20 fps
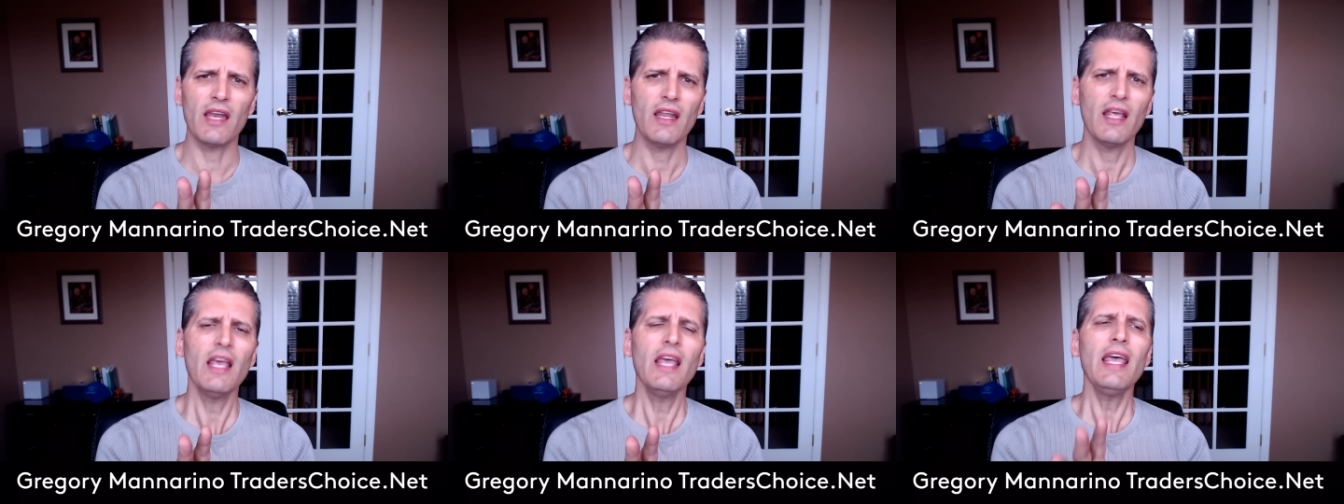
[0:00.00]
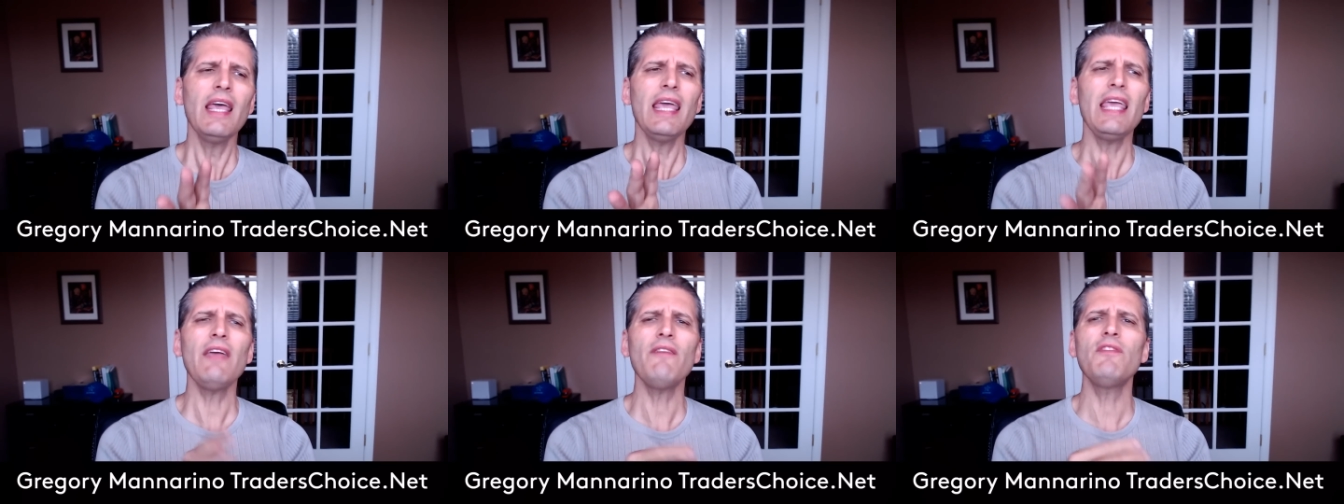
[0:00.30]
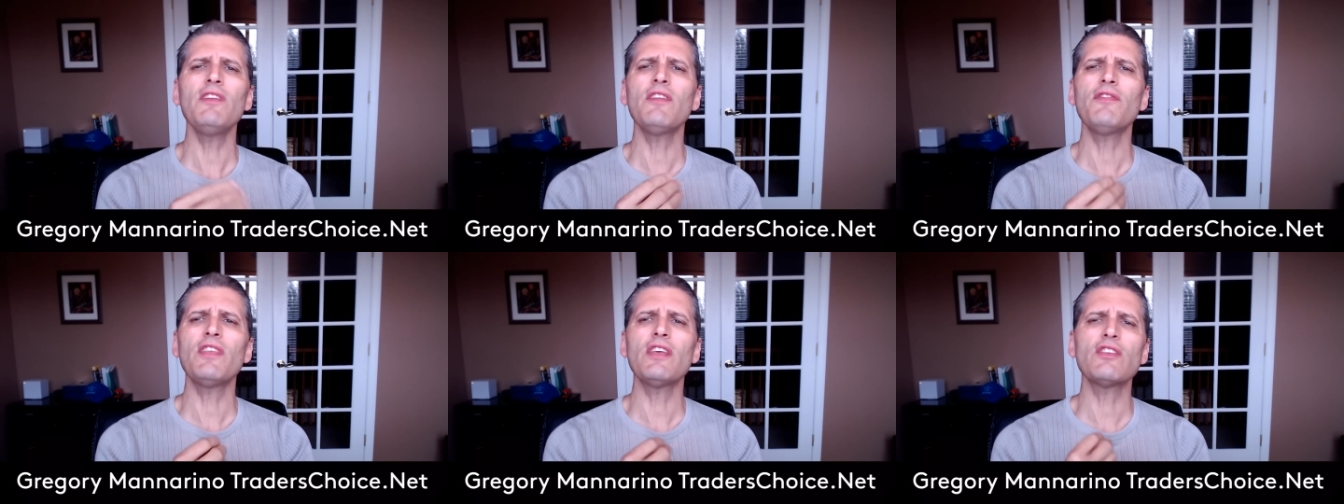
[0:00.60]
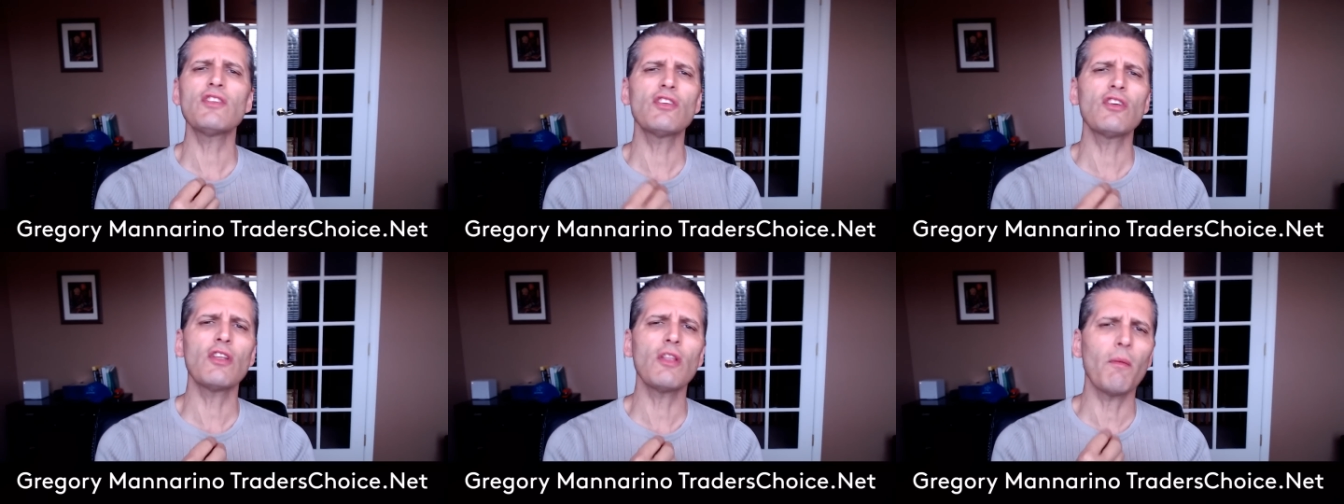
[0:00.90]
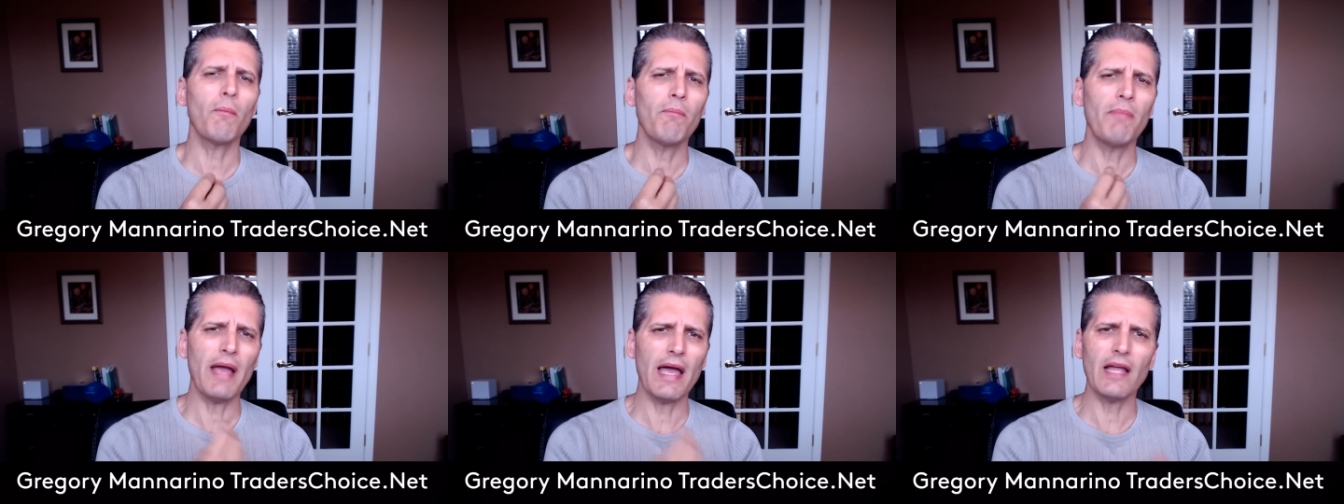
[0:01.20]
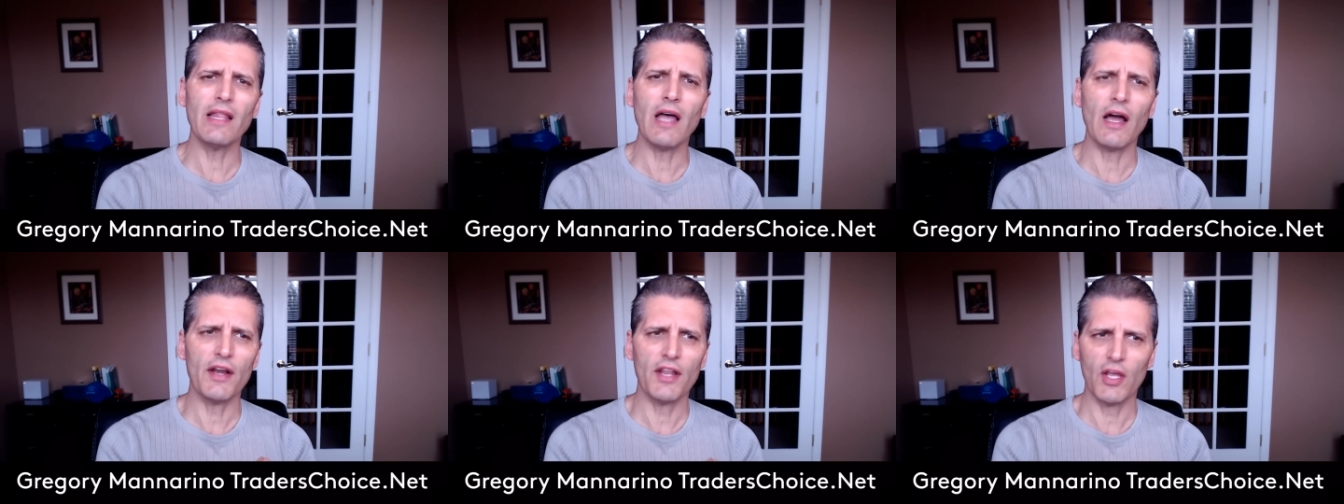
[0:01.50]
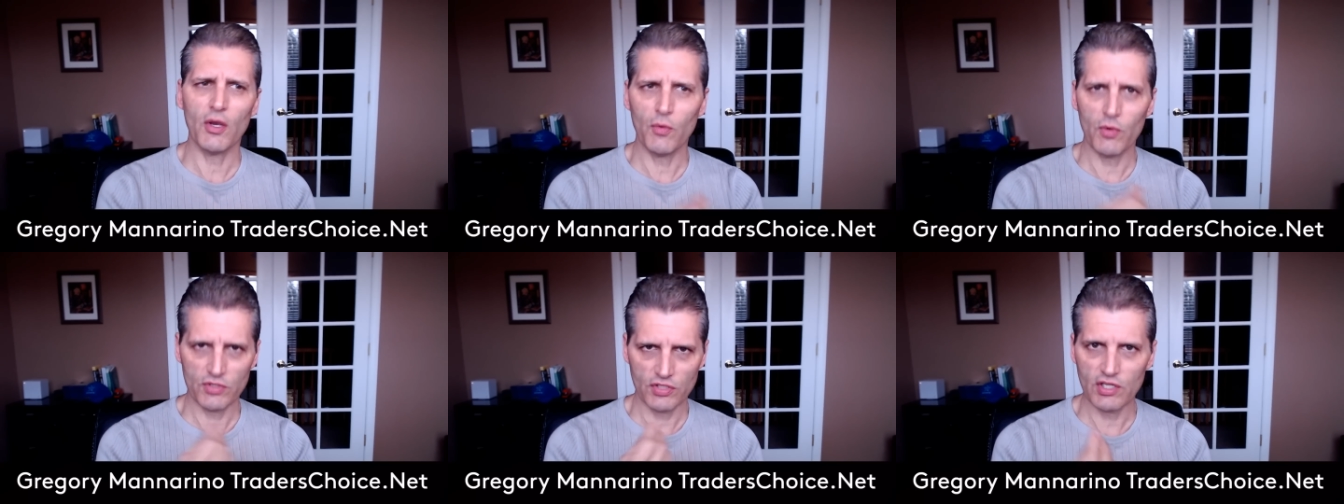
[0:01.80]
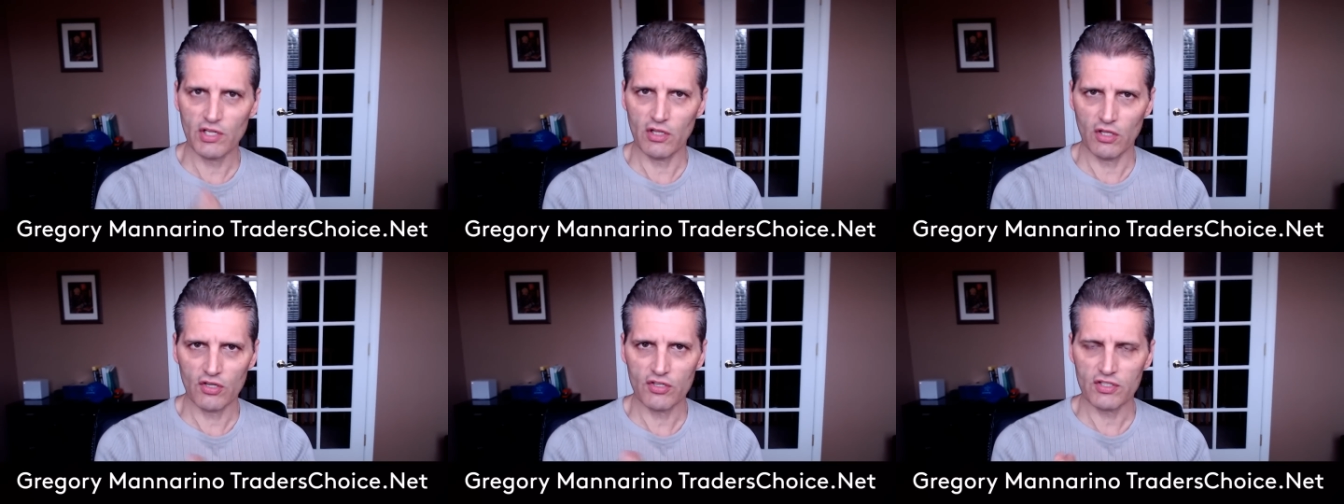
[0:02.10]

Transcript: even if there's another bailout here, which it looks